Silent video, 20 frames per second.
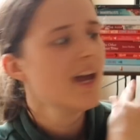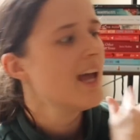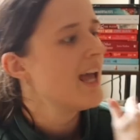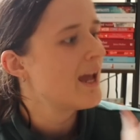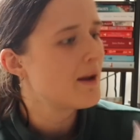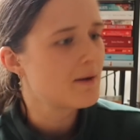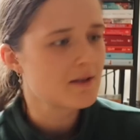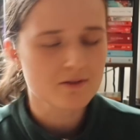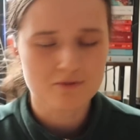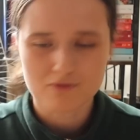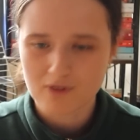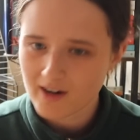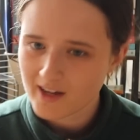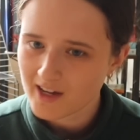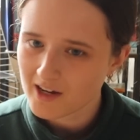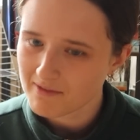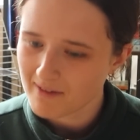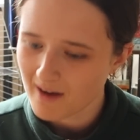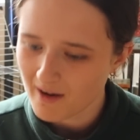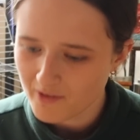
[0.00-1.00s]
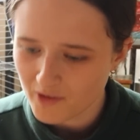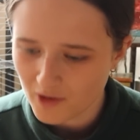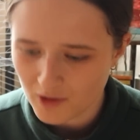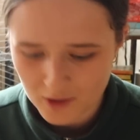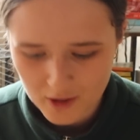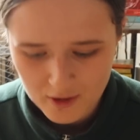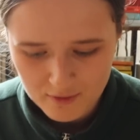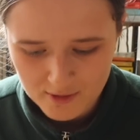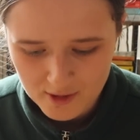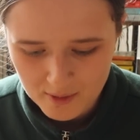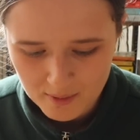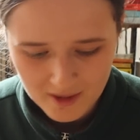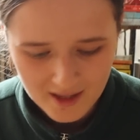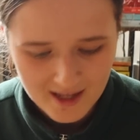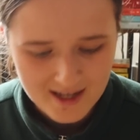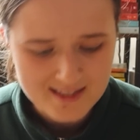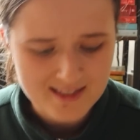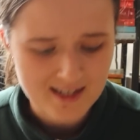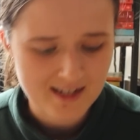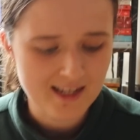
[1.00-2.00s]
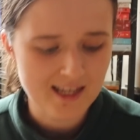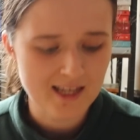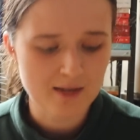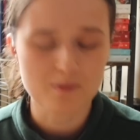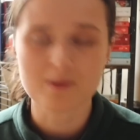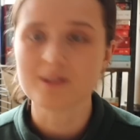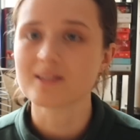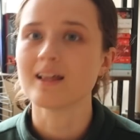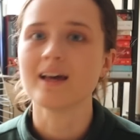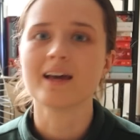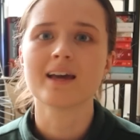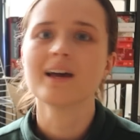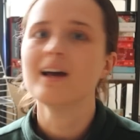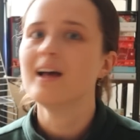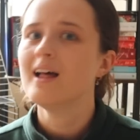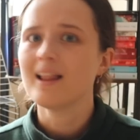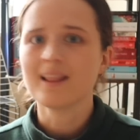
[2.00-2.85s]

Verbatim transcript: he was running around all over the place and he was like